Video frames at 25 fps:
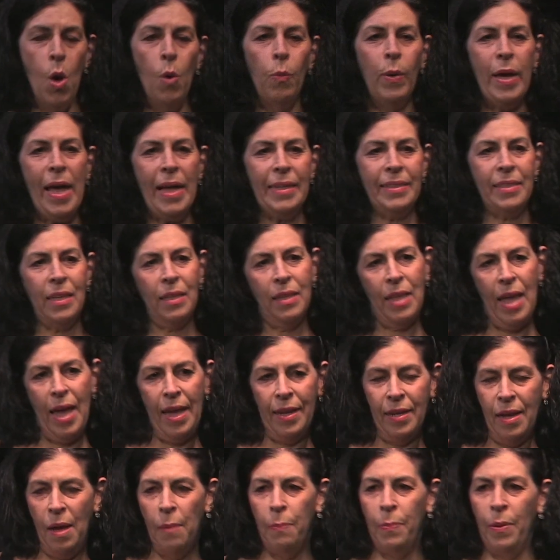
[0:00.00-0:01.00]
We had to
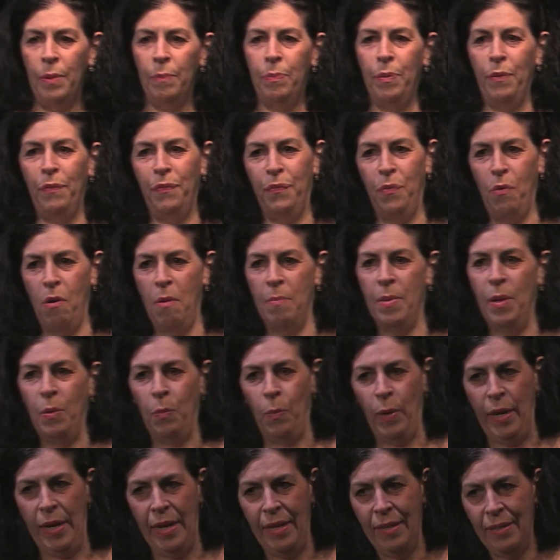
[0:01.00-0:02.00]
line up and perform
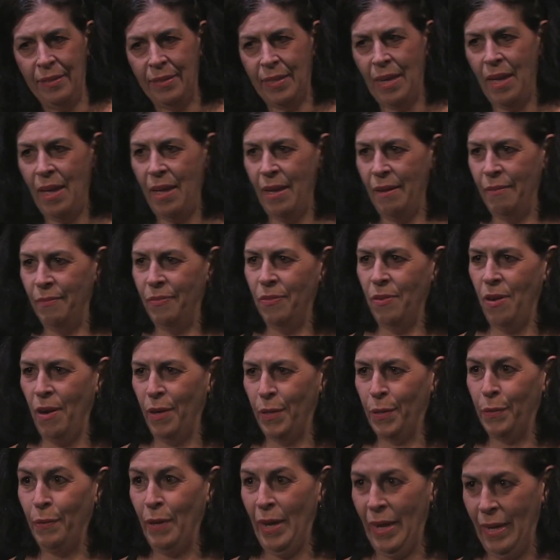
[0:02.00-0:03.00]
it one at a time for
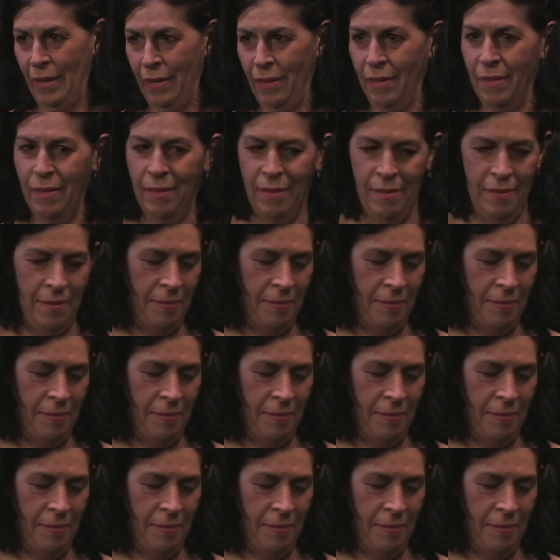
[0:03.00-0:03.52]
our grade.